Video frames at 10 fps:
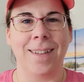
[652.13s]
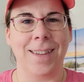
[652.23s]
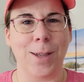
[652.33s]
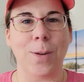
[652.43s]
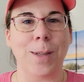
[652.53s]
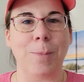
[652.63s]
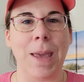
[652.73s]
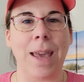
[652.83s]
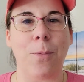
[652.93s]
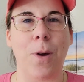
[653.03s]
so to
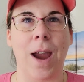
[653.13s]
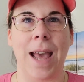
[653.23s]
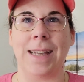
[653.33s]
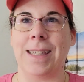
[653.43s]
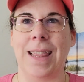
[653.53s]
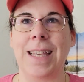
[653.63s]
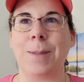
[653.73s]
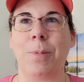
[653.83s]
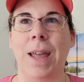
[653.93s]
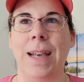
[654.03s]
speak. Whereas at this
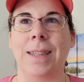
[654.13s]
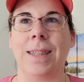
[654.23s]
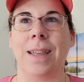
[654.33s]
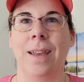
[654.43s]
place,